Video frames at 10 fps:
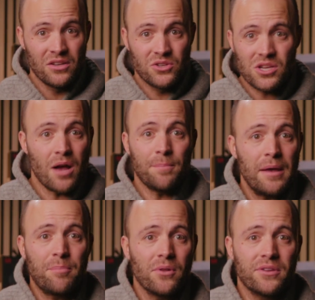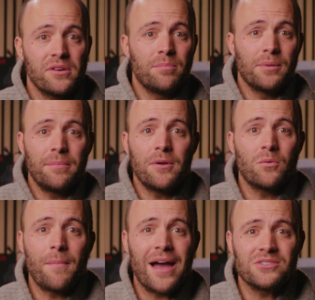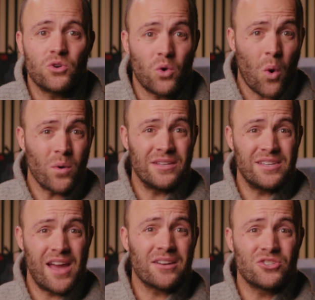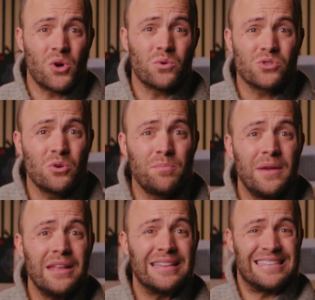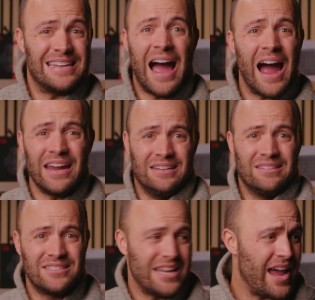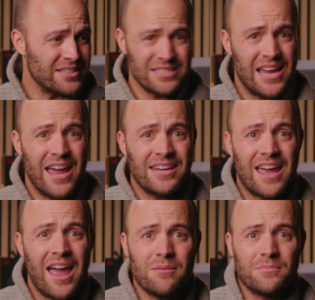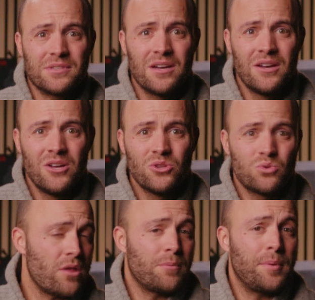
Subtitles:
To some people, the Oblivion Remaster or Indiana Jones could be 9, 10 to 10 games. To other